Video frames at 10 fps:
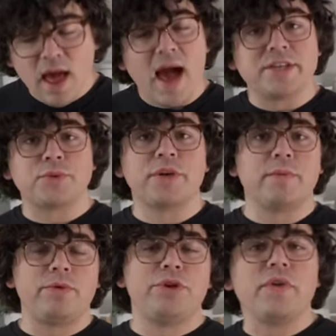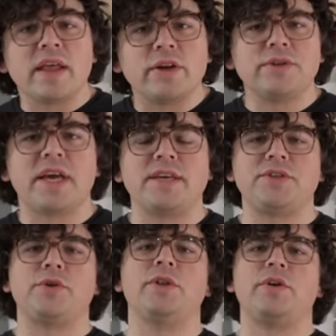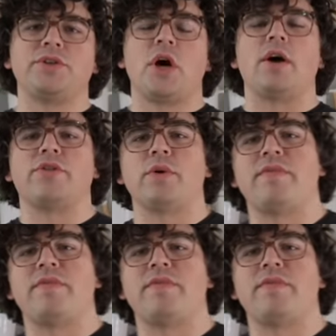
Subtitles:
I just wanted to do that little test, do a little talk through